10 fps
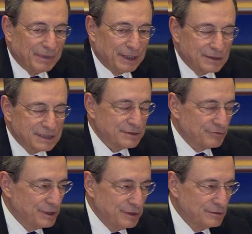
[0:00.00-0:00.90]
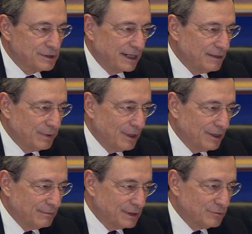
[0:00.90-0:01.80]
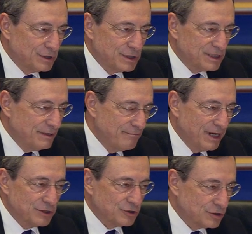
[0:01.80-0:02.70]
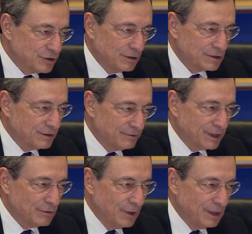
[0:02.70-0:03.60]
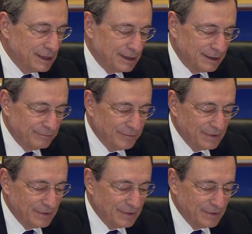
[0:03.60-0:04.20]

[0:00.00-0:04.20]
because reduced unemployment, which is the major source of inequality.